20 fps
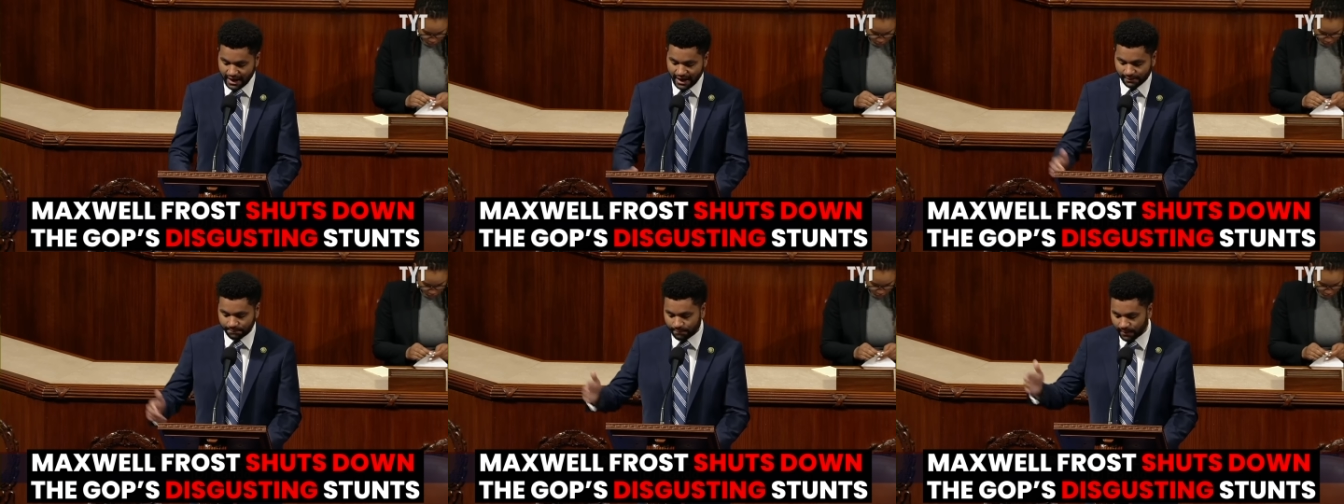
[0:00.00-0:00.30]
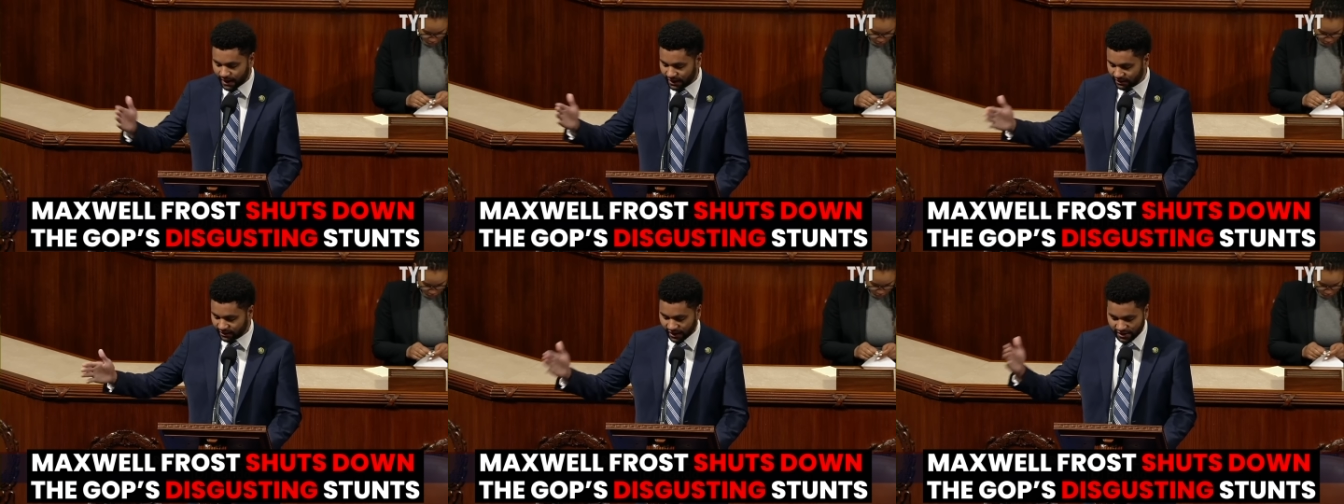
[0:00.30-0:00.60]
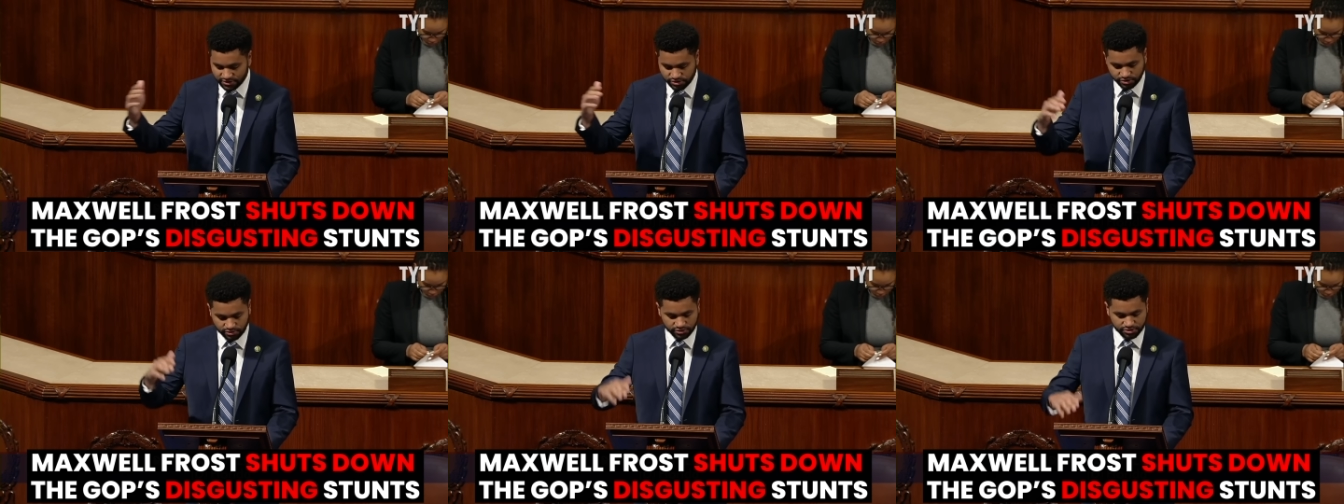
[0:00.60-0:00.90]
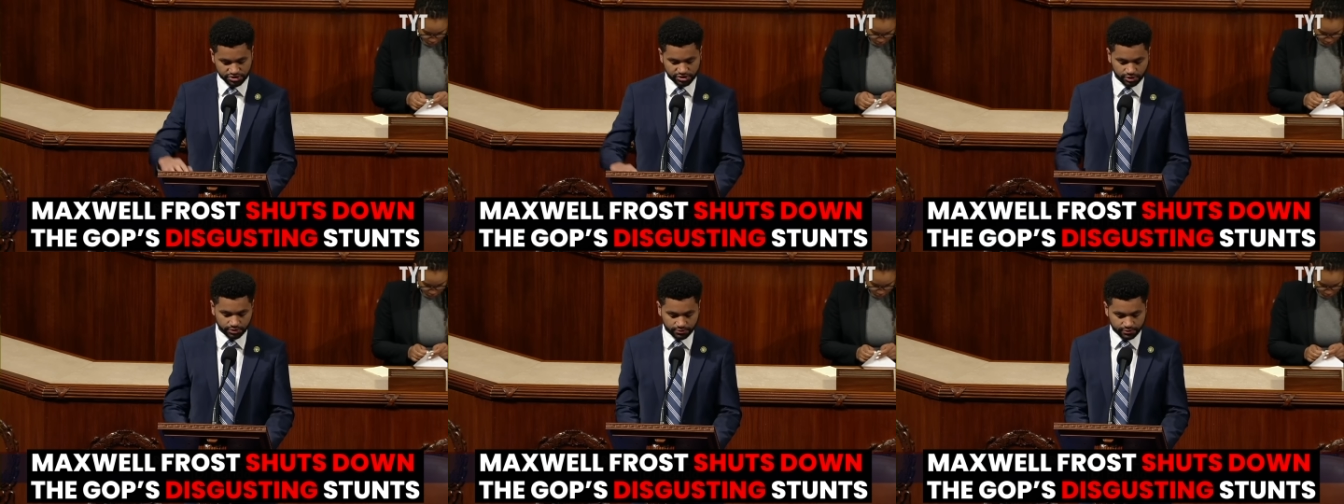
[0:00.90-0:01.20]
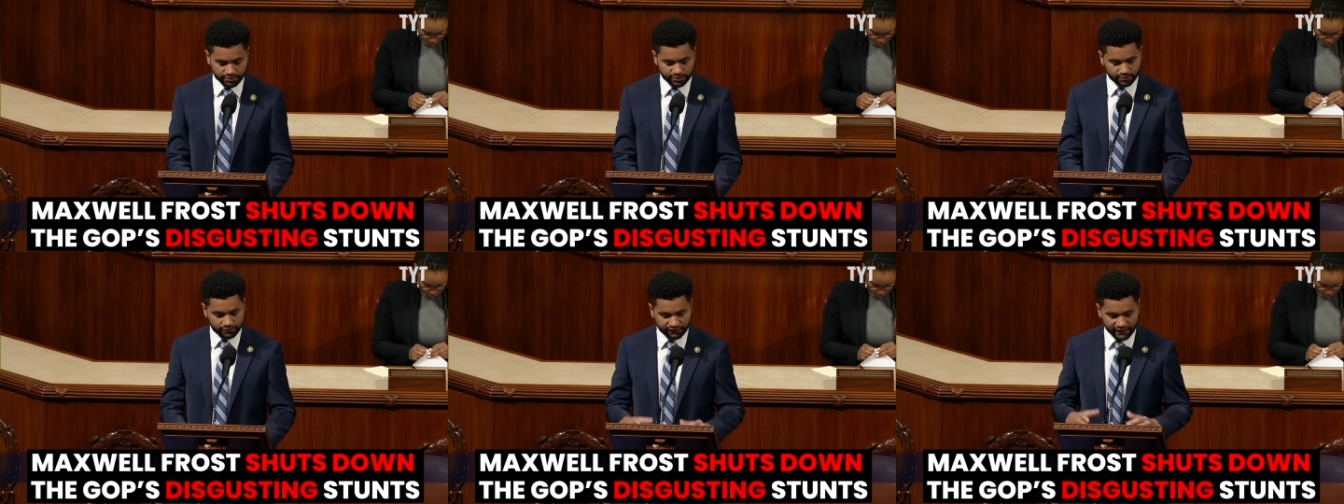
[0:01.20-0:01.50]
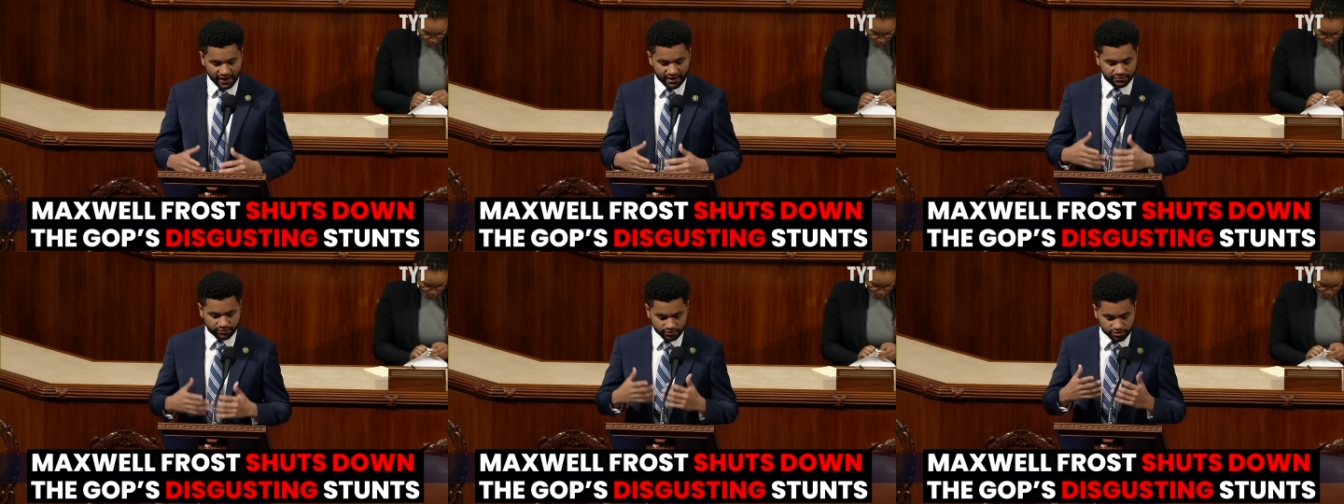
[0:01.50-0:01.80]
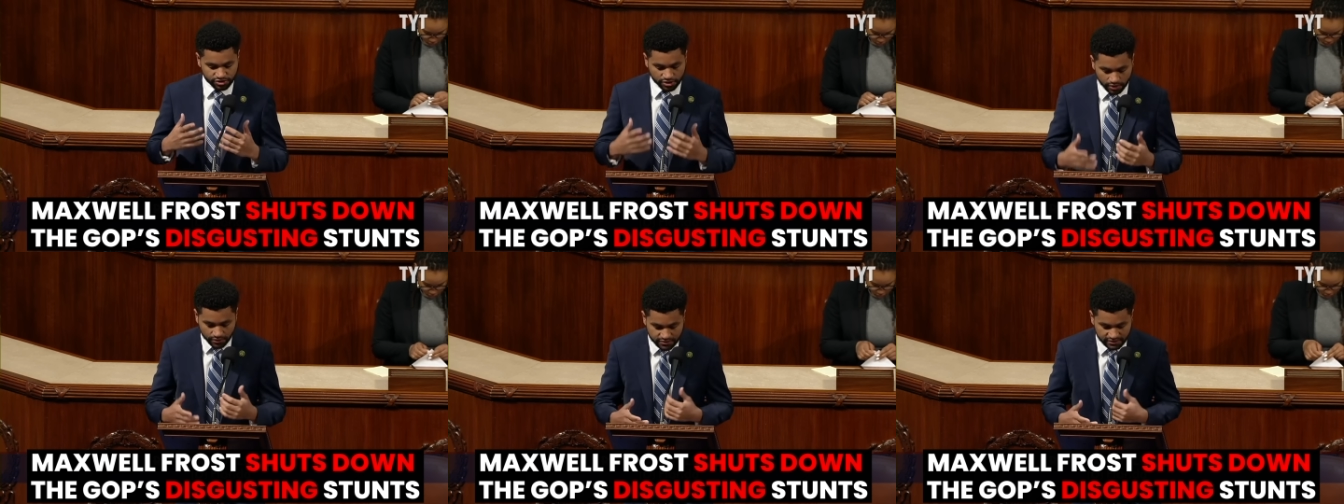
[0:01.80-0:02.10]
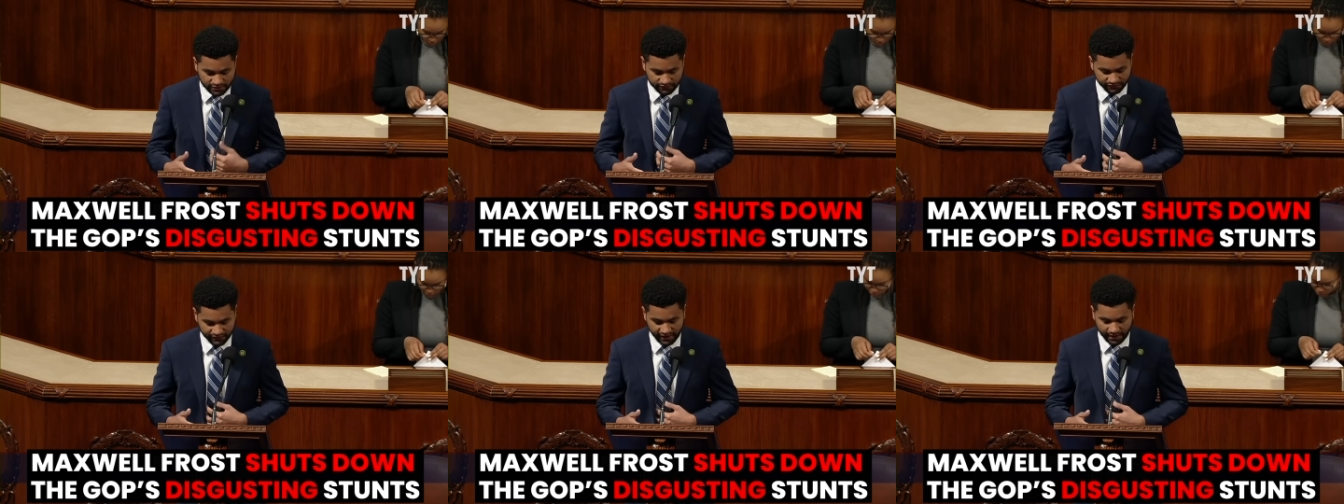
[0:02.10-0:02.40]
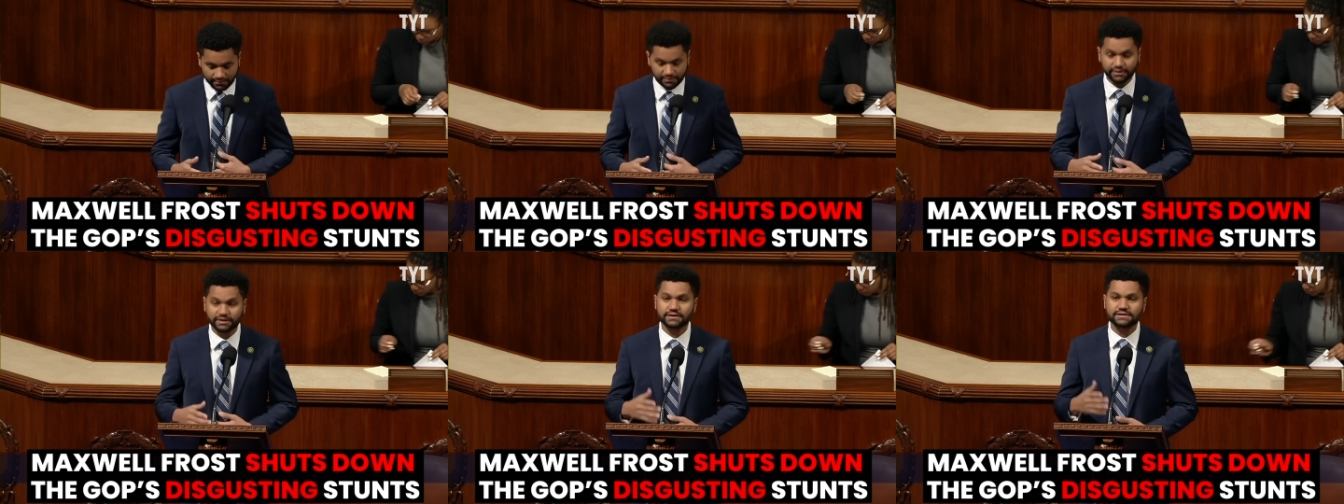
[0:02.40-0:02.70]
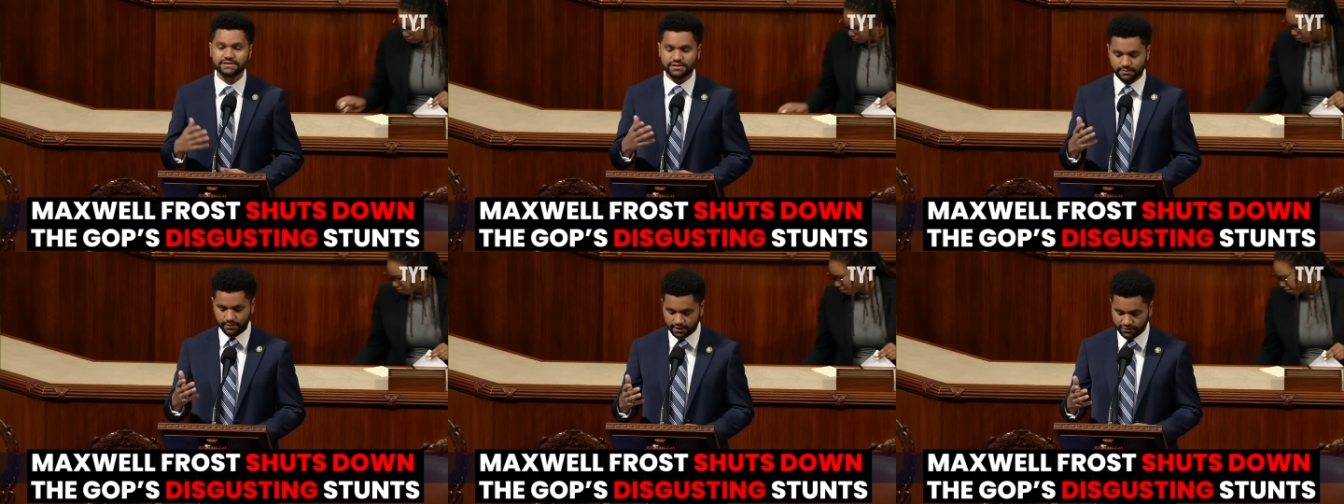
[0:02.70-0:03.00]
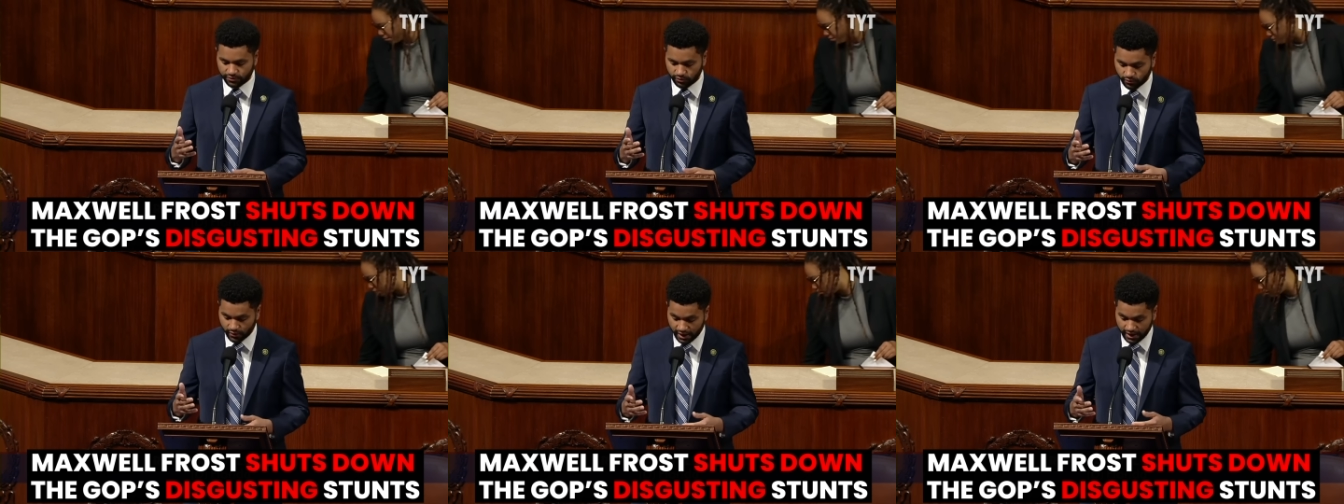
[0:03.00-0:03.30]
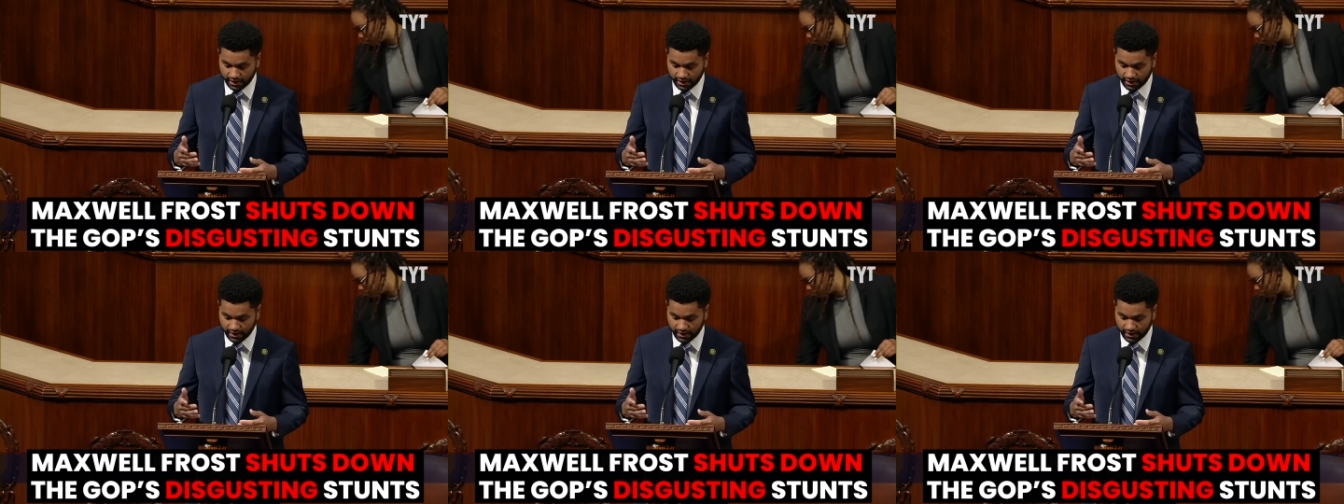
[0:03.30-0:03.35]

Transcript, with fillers: had biological children, or found your chosen family in some other